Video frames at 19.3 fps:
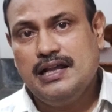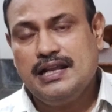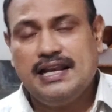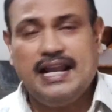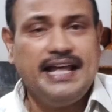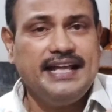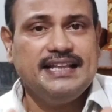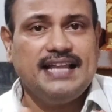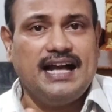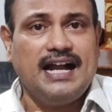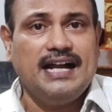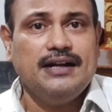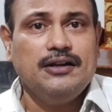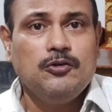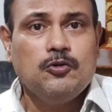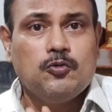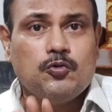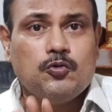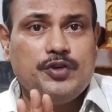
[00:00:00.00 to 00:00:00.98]
Like
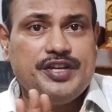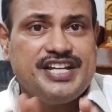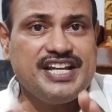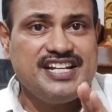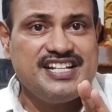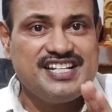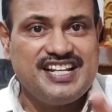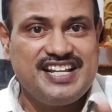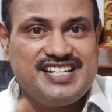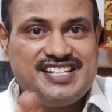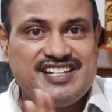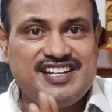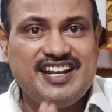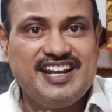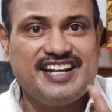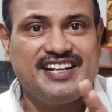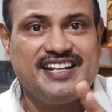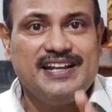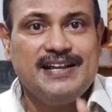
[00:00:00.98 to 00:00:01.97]
that, we can
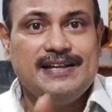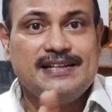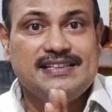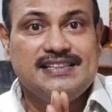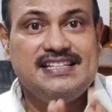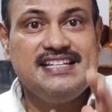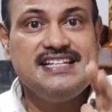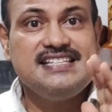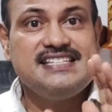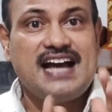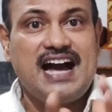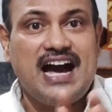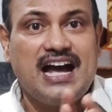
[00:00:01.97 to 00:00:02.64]
restrict these